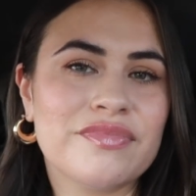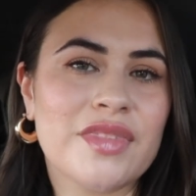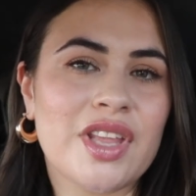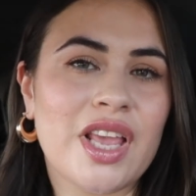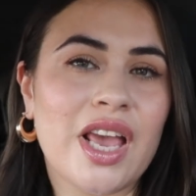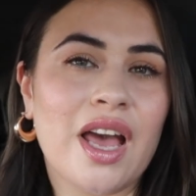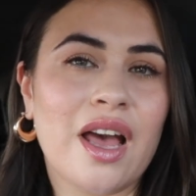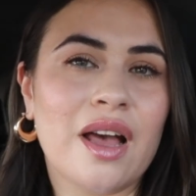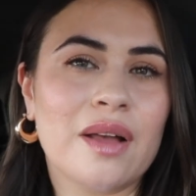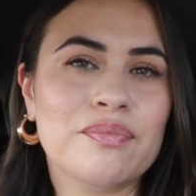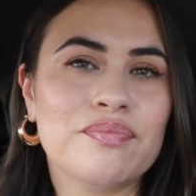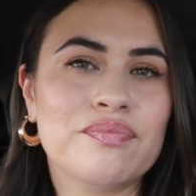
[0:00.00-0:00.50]

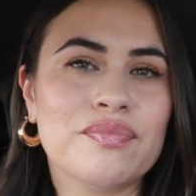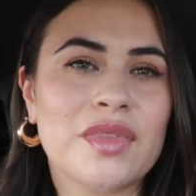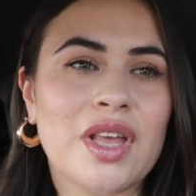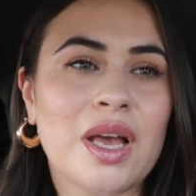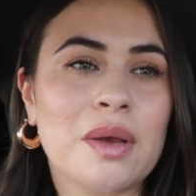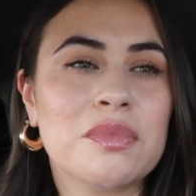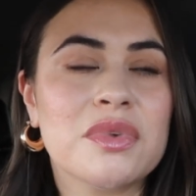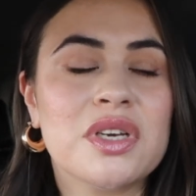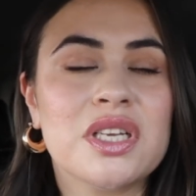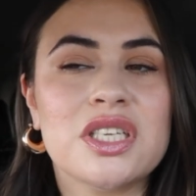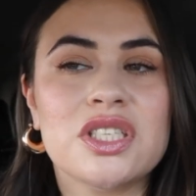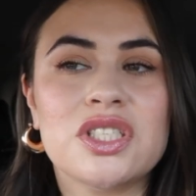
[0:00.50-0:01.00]
yeah
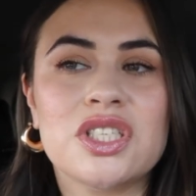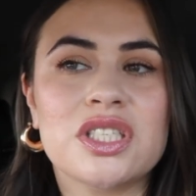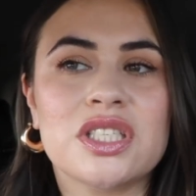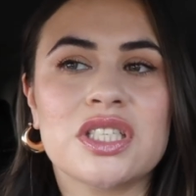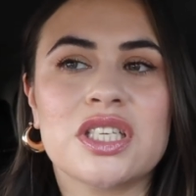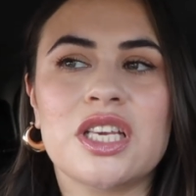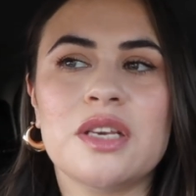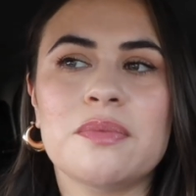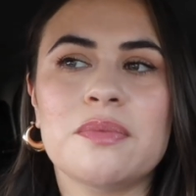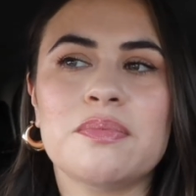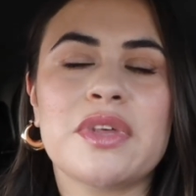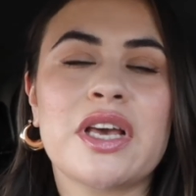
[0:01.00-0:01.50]
i'm gonna
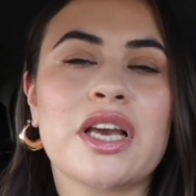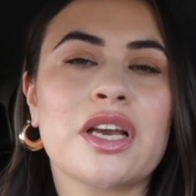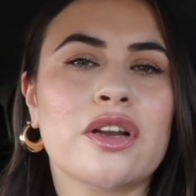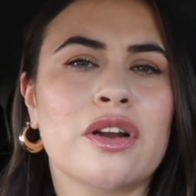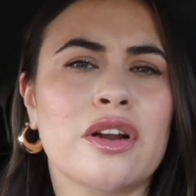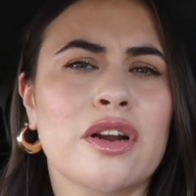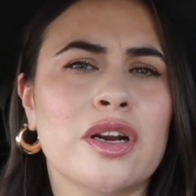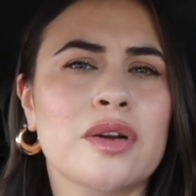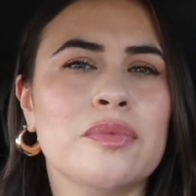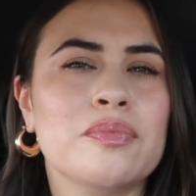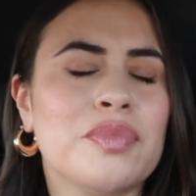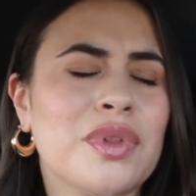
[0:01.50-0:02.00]
just keep that
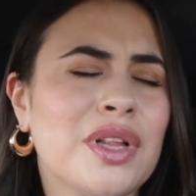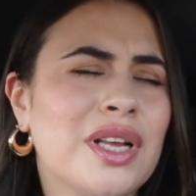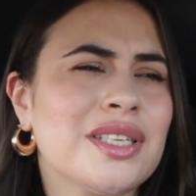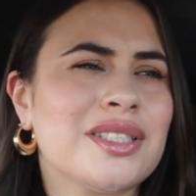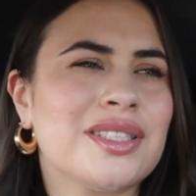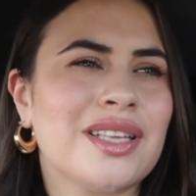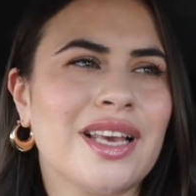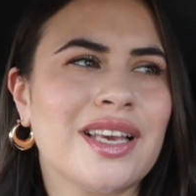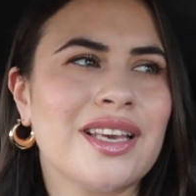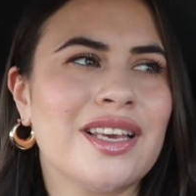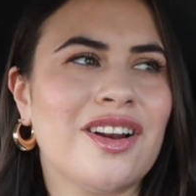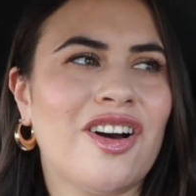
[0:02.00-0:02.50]
current
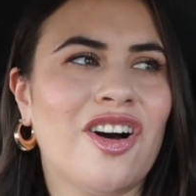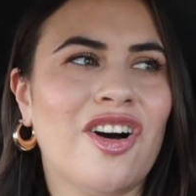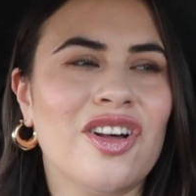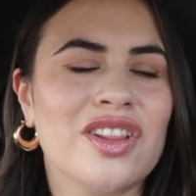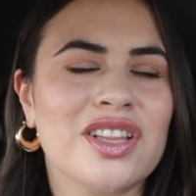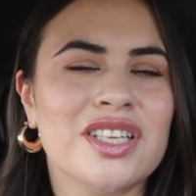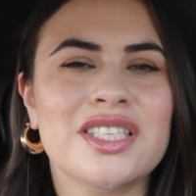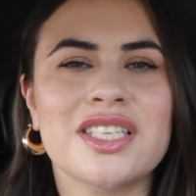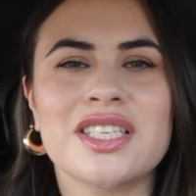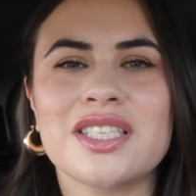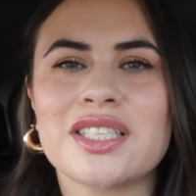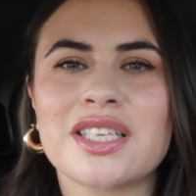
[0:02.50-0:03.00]
plus i get all
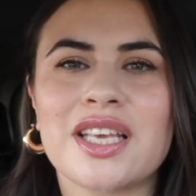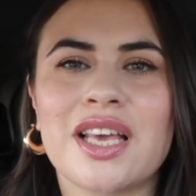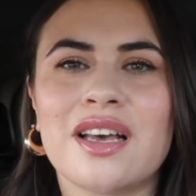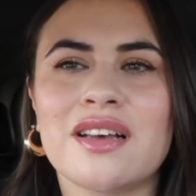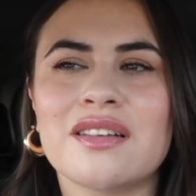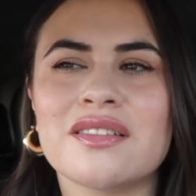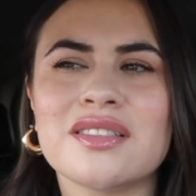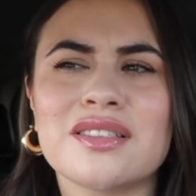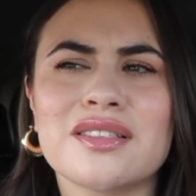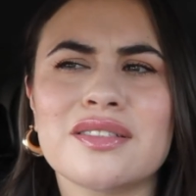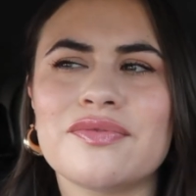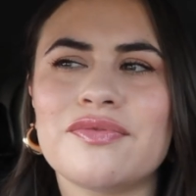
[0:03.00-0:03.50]
the
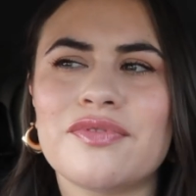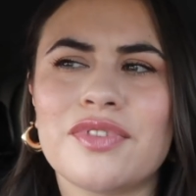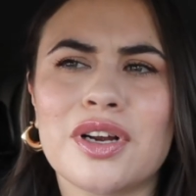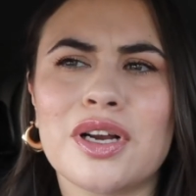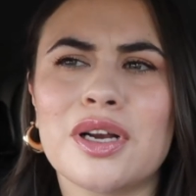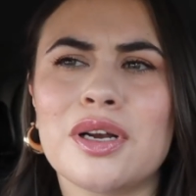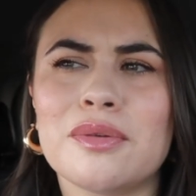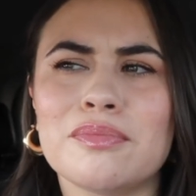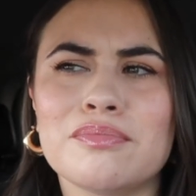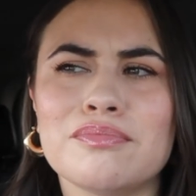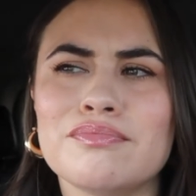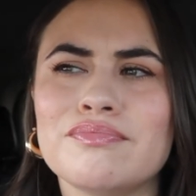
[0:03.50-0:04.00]
discounts
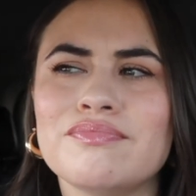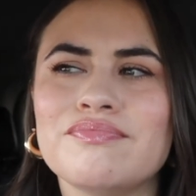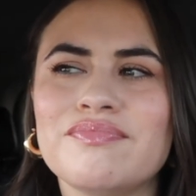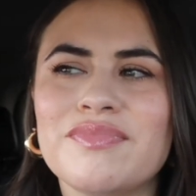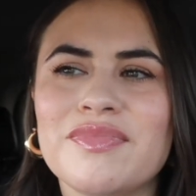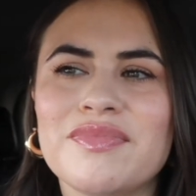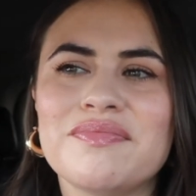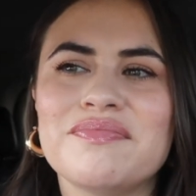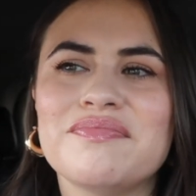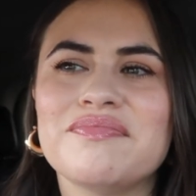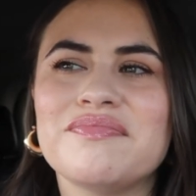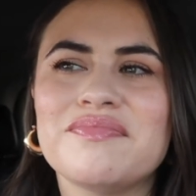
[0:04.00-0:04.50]
from
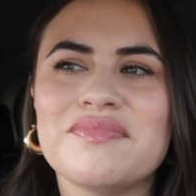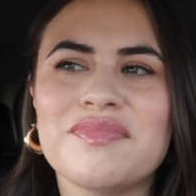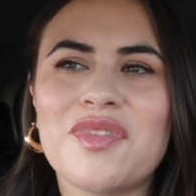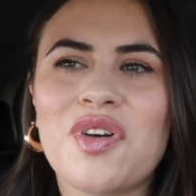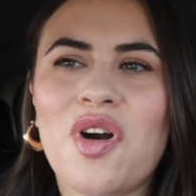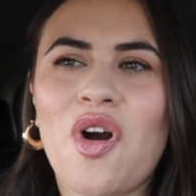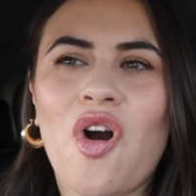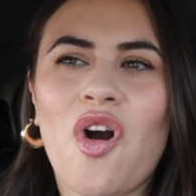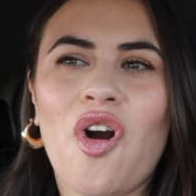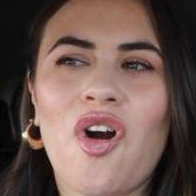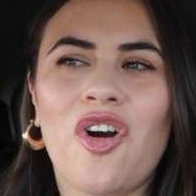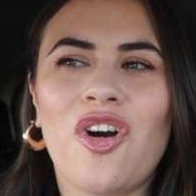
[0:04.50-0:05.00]

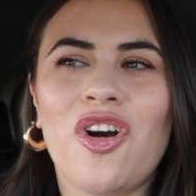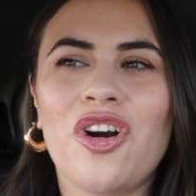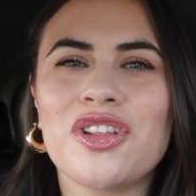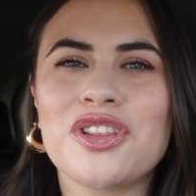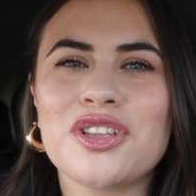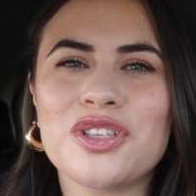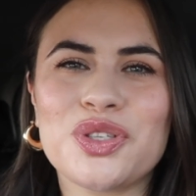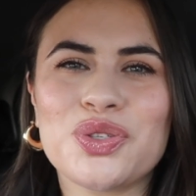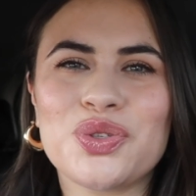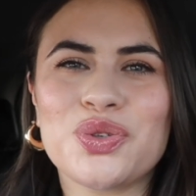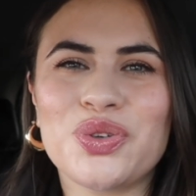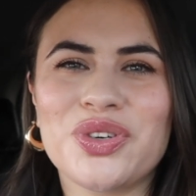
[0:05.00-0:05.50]
all
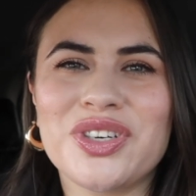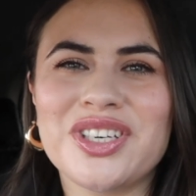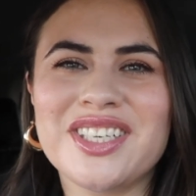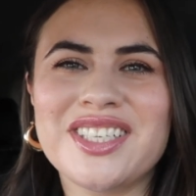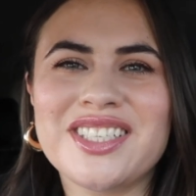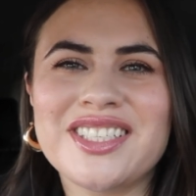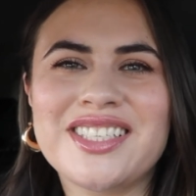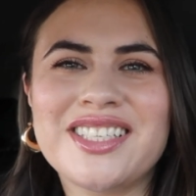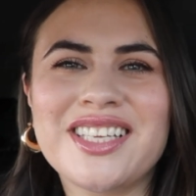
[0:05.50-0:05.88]
the stores.